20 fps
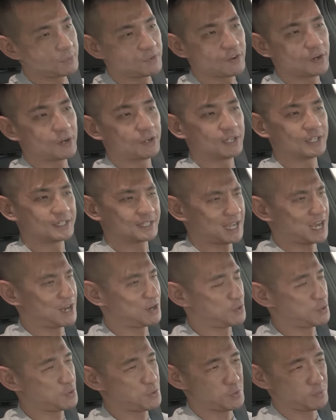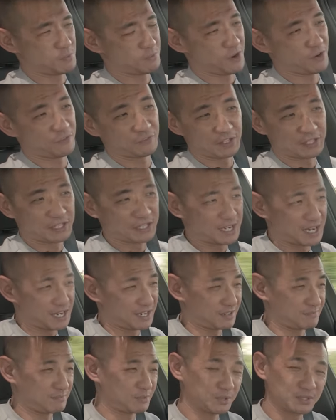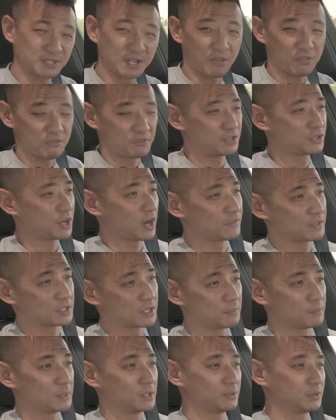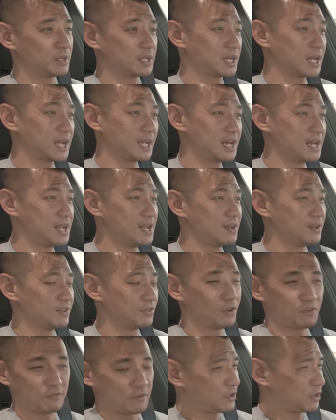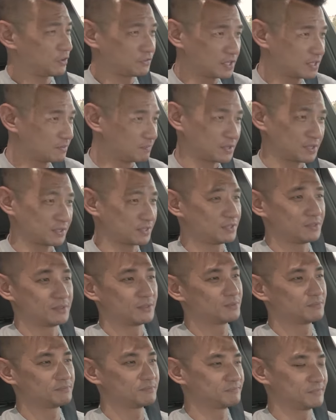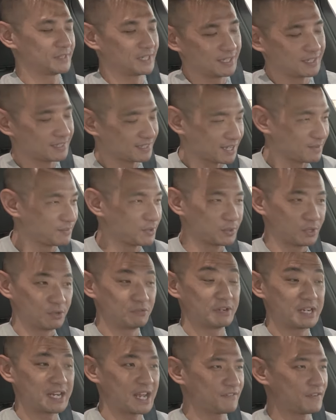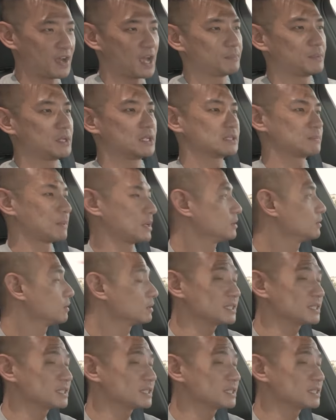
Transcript: very honest, how often are our 3 drivers going to be doing that? Not very often because, you know, in Singapore we don't really have hairpins, but you know, on